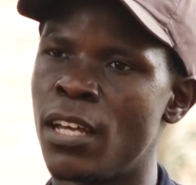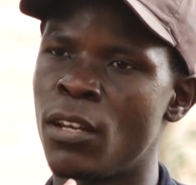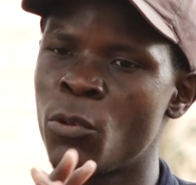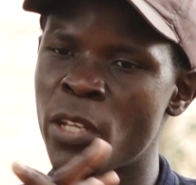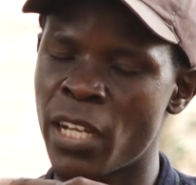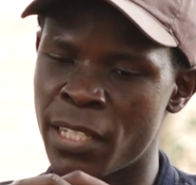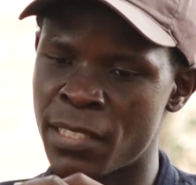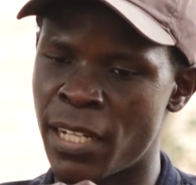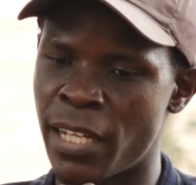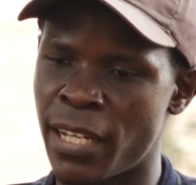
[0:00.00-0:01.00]
Looking
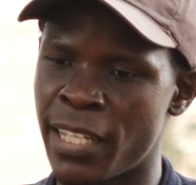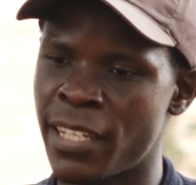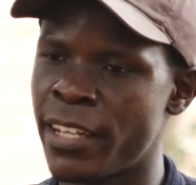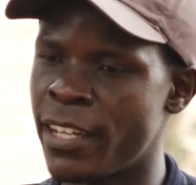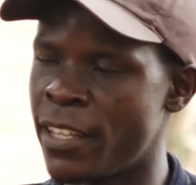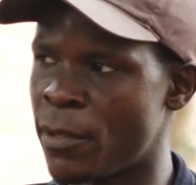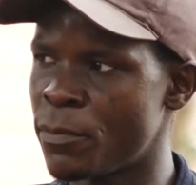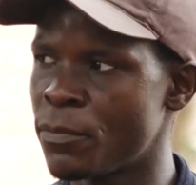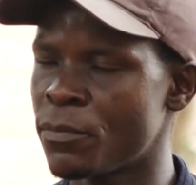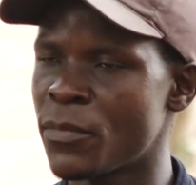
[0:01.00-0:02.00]
at like Kenya,
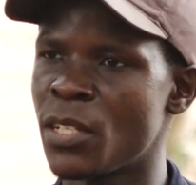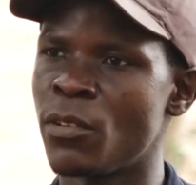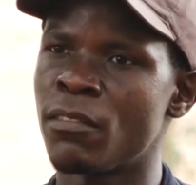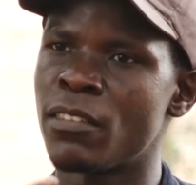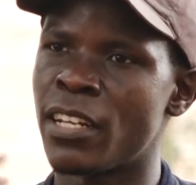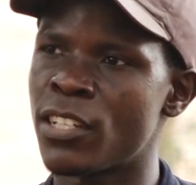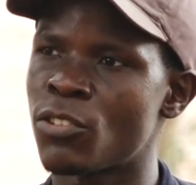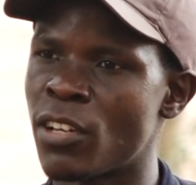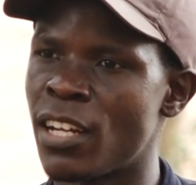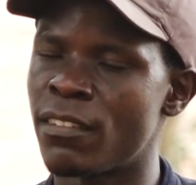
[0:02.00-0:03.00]
we have the
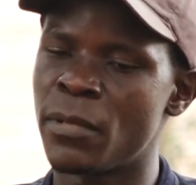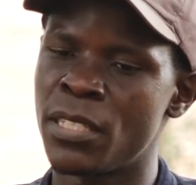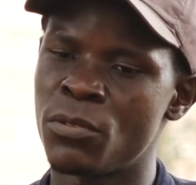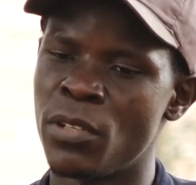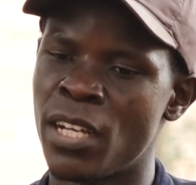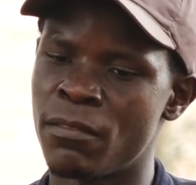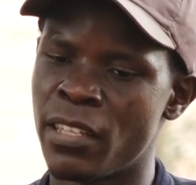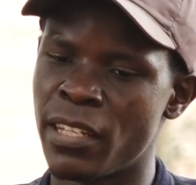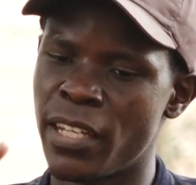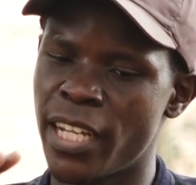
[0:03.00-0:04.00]
national government, we have
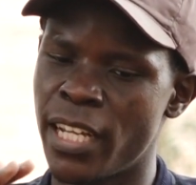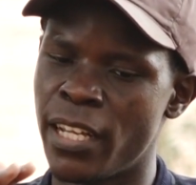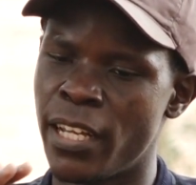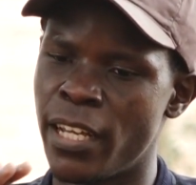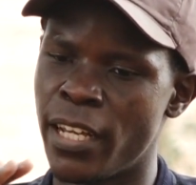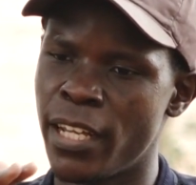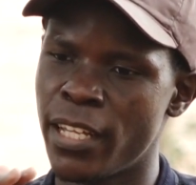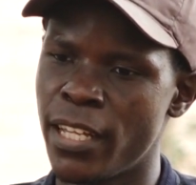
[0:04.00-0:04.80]
the